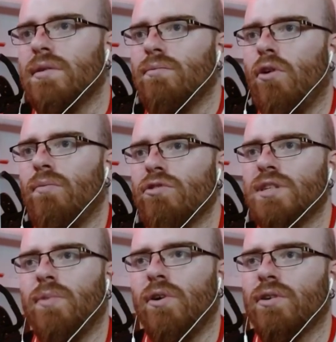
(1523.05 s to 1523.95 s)

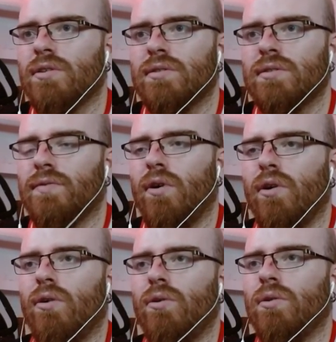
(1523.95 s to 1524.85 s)
Most important
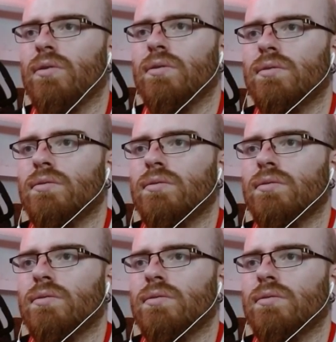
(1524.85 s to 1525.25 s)
of all,